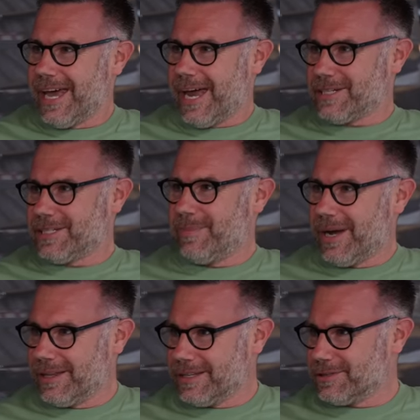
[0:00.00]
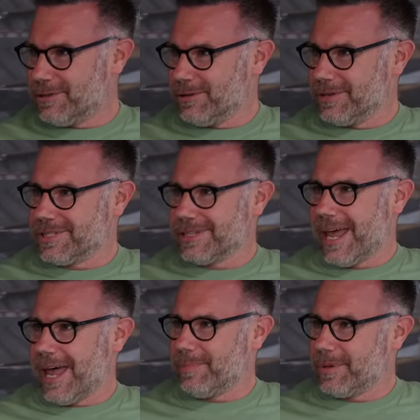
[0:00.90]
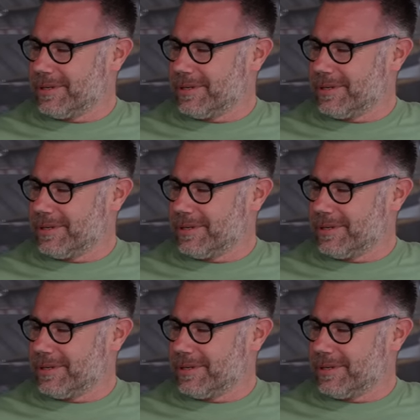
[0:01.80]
actually buy the taller step.